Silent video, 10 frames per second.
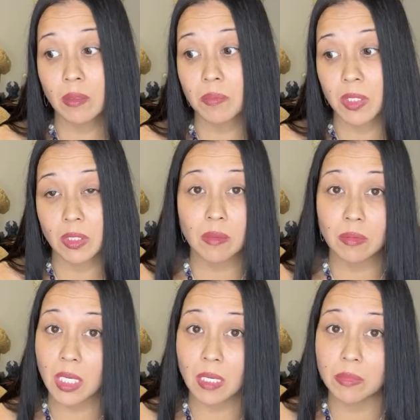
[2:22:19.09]
but
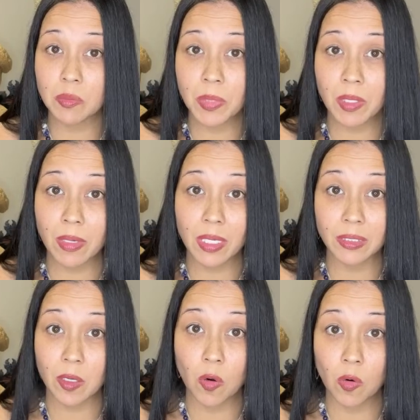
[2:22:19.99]
sometimes spirit has
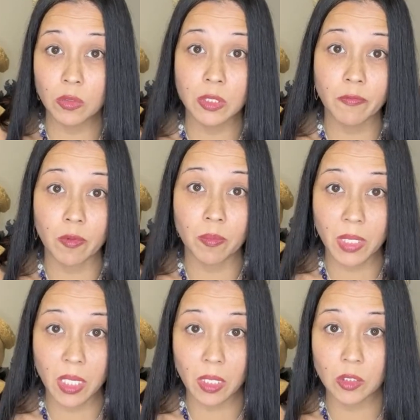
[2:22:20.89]
a whole different
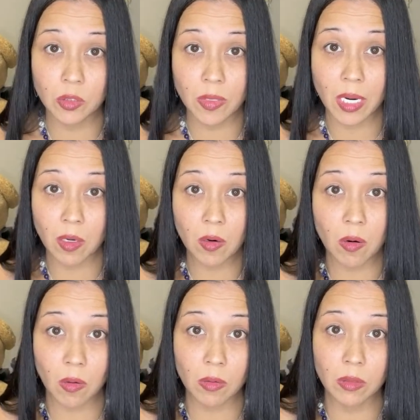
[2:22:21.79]
meaning to that
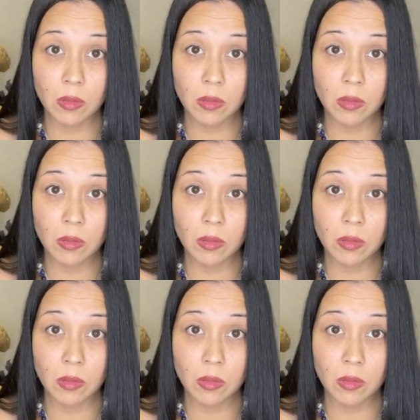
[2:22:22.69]
card.